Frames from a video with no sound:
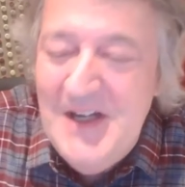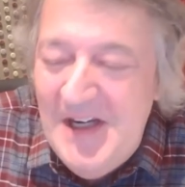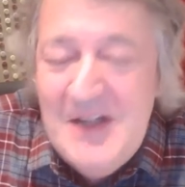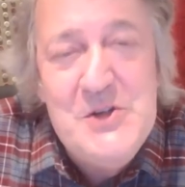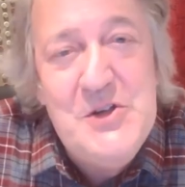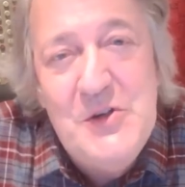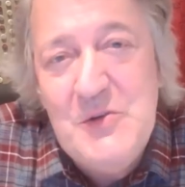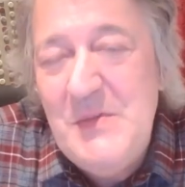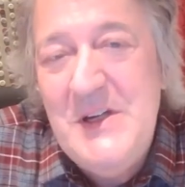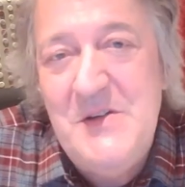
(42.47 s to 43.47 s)
It
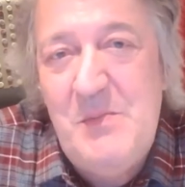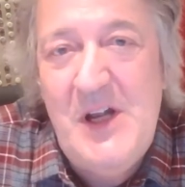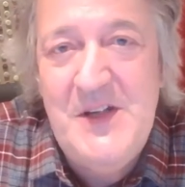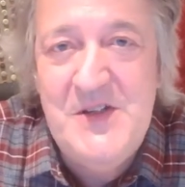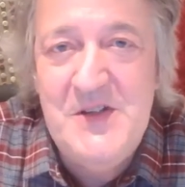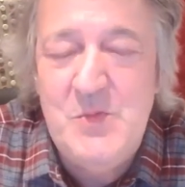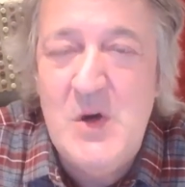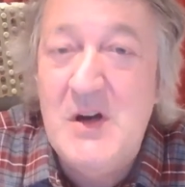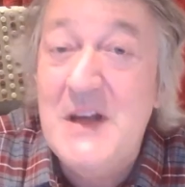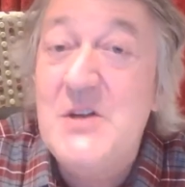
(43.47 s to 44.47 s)
took me to places
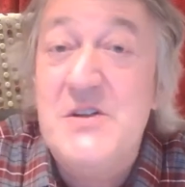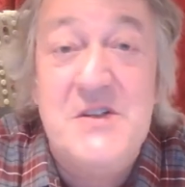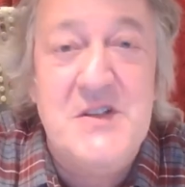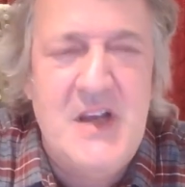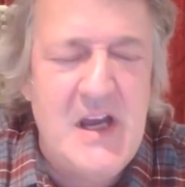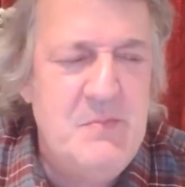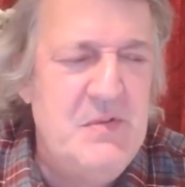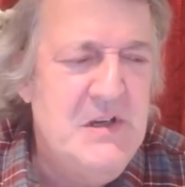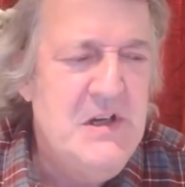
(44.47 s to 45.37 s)
where I could escape